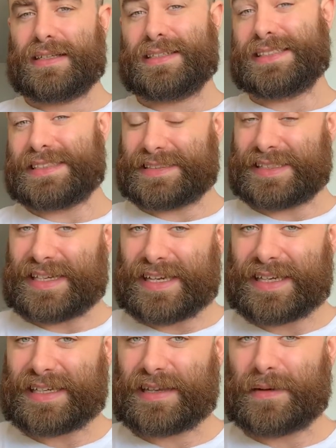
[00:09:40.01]
she's
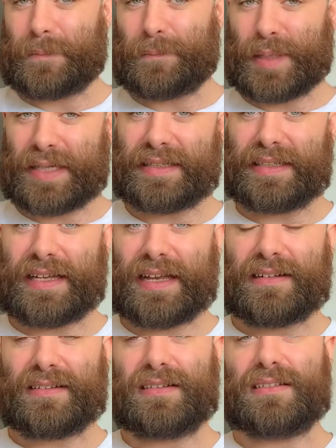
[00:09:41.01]
not bitey
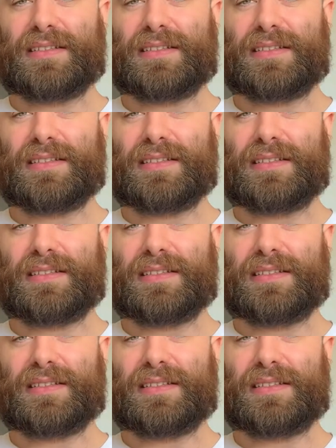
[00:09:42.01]
at all.